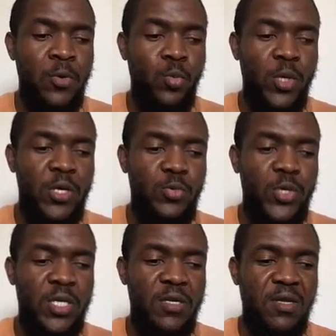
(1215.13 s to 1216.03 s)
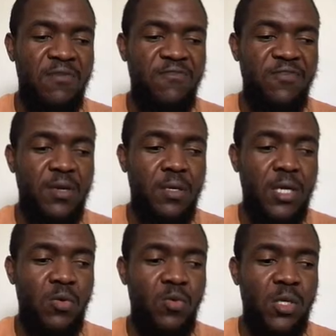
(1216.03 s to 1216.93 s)
where we can file
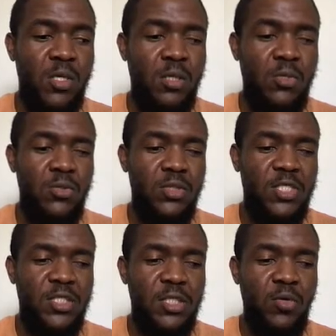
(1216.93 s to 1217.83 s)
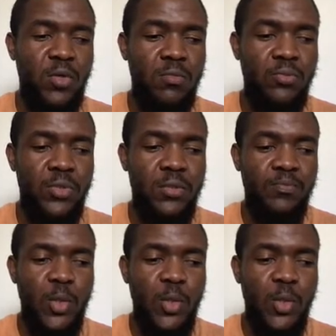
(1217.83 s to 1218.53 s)
our contest, our build.